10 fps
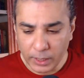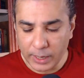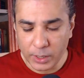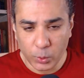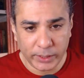
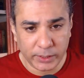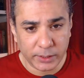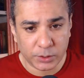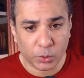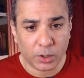are doing
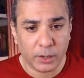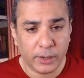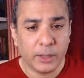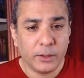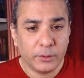these
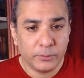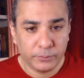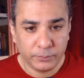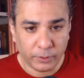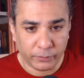so-called
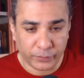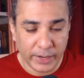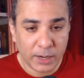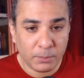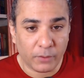
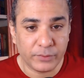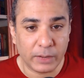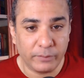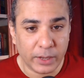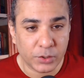freedom of
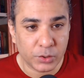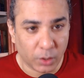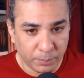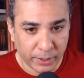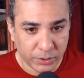navigation
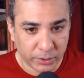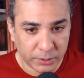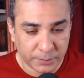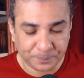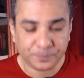operations